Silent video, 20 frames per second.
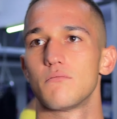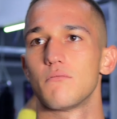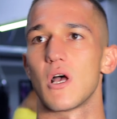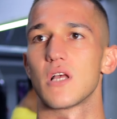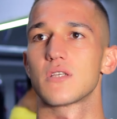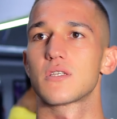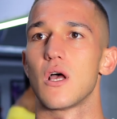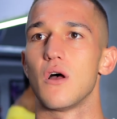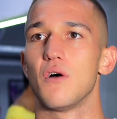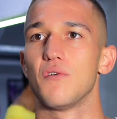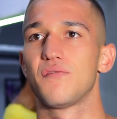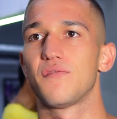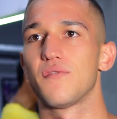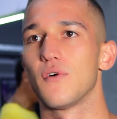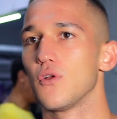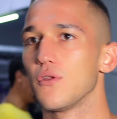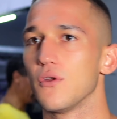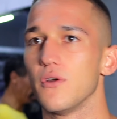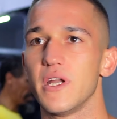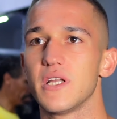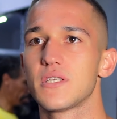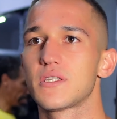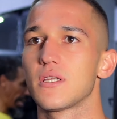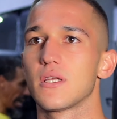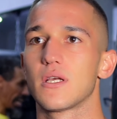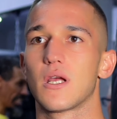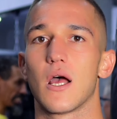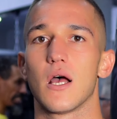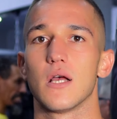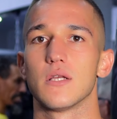myself, all the rest of
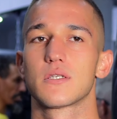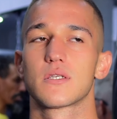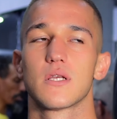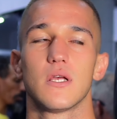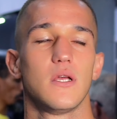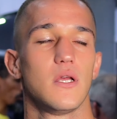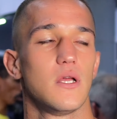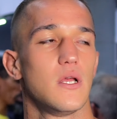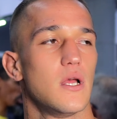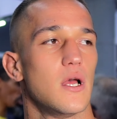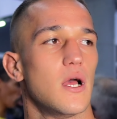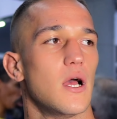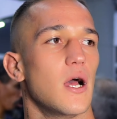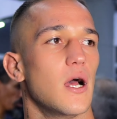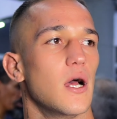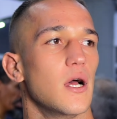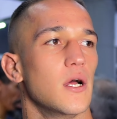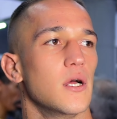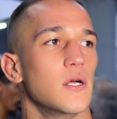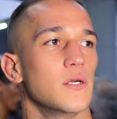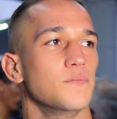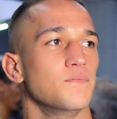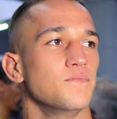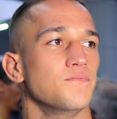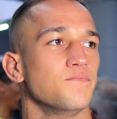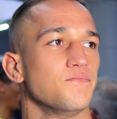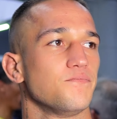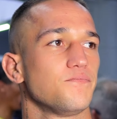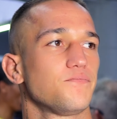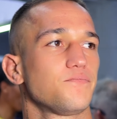the guys.
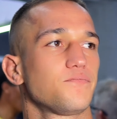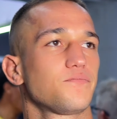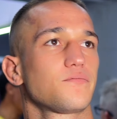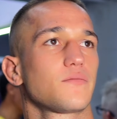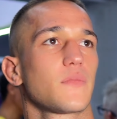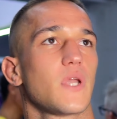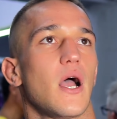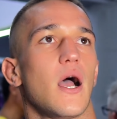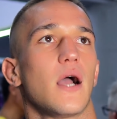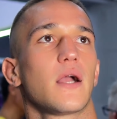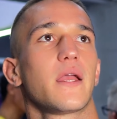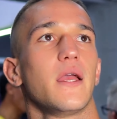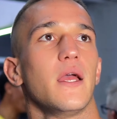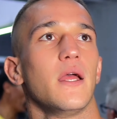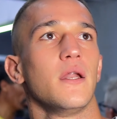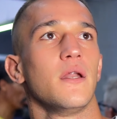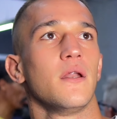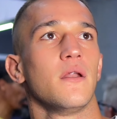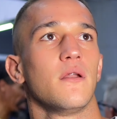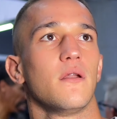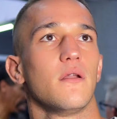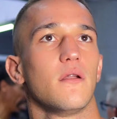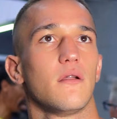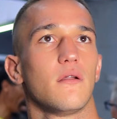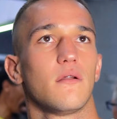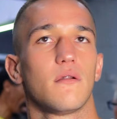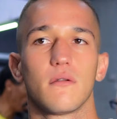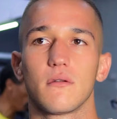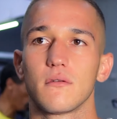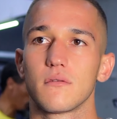I can
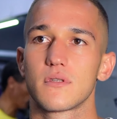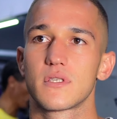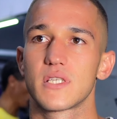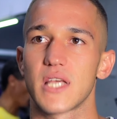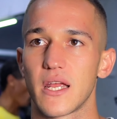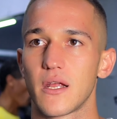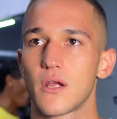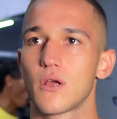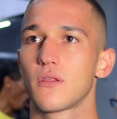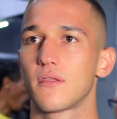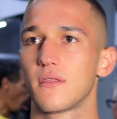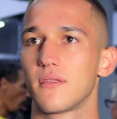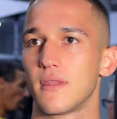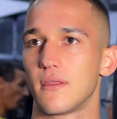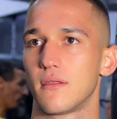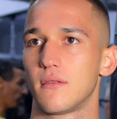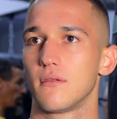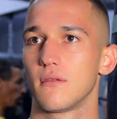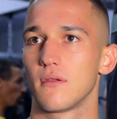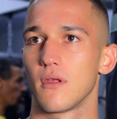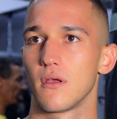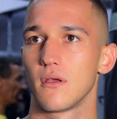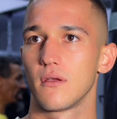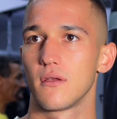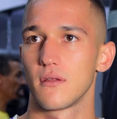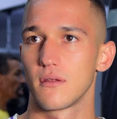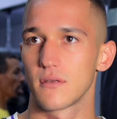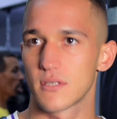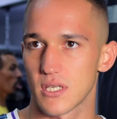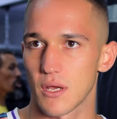take
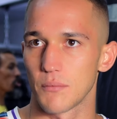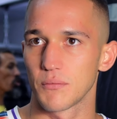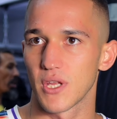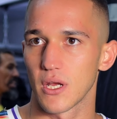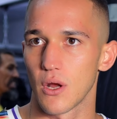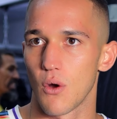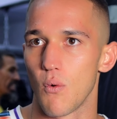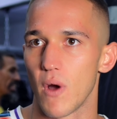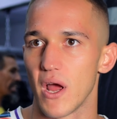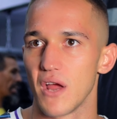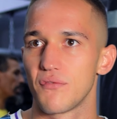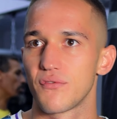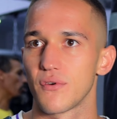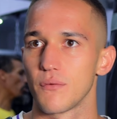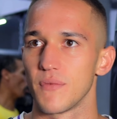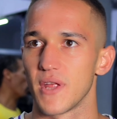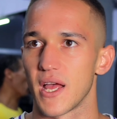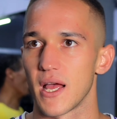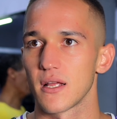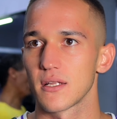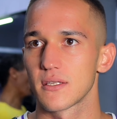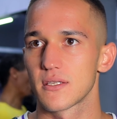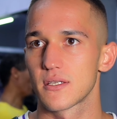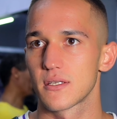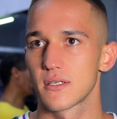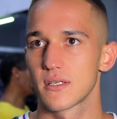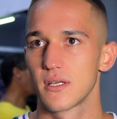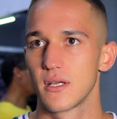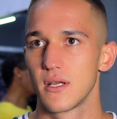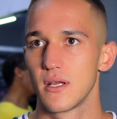something away from that
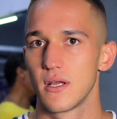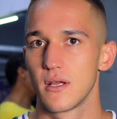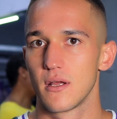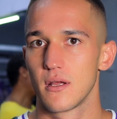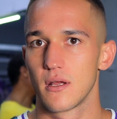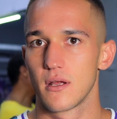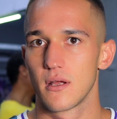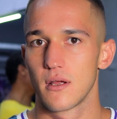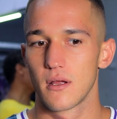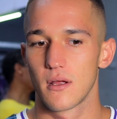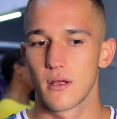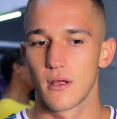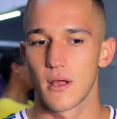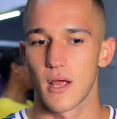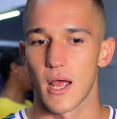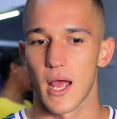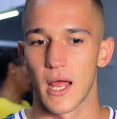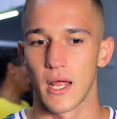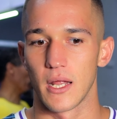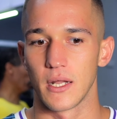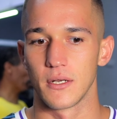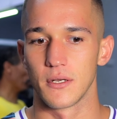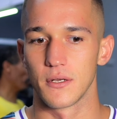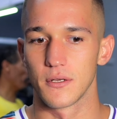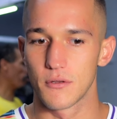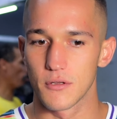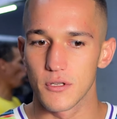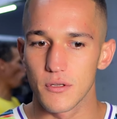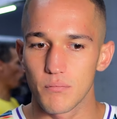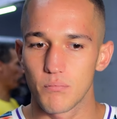
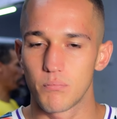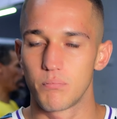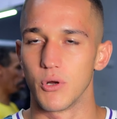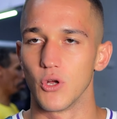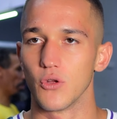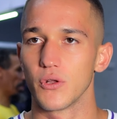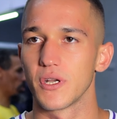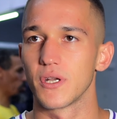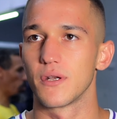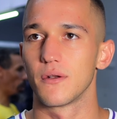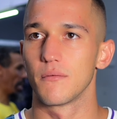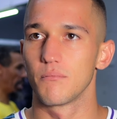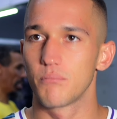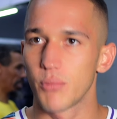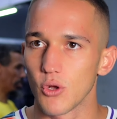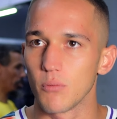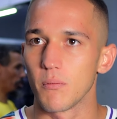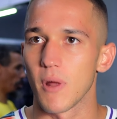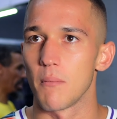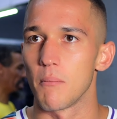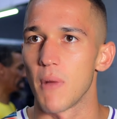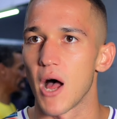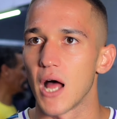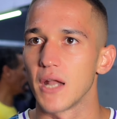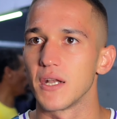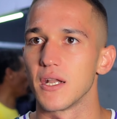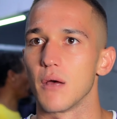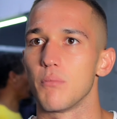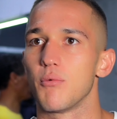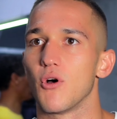and build my
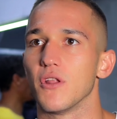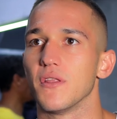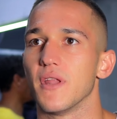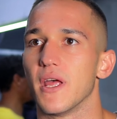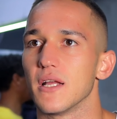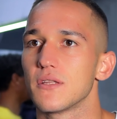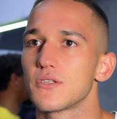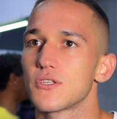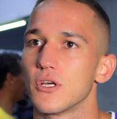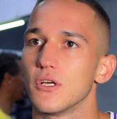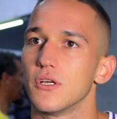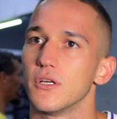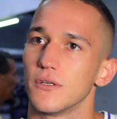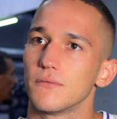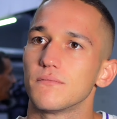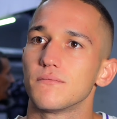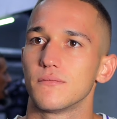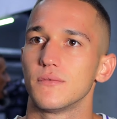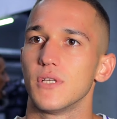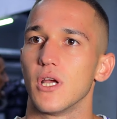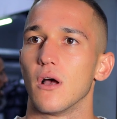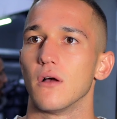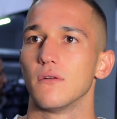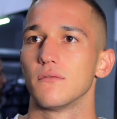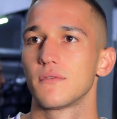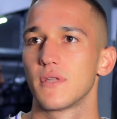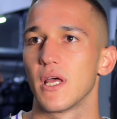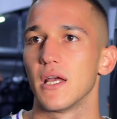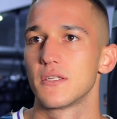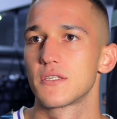mind up on that. So yeah,
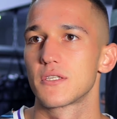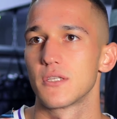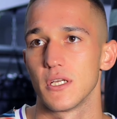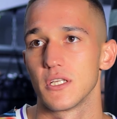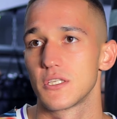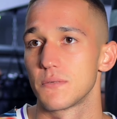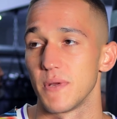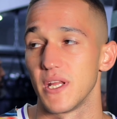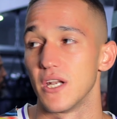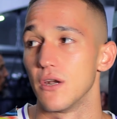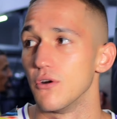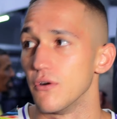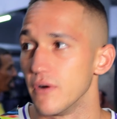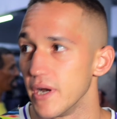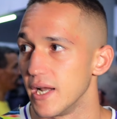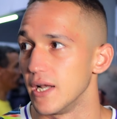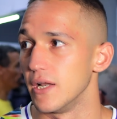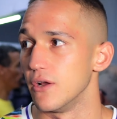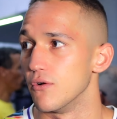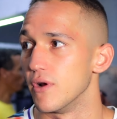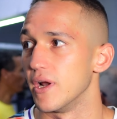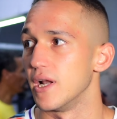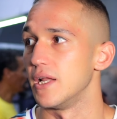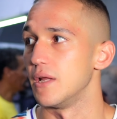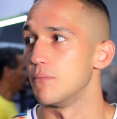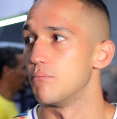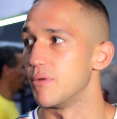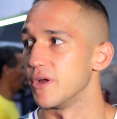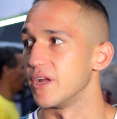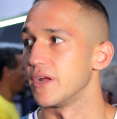it's been a really,
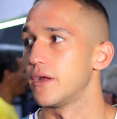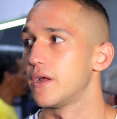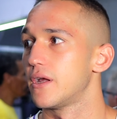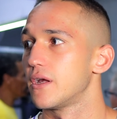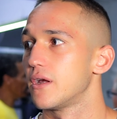really big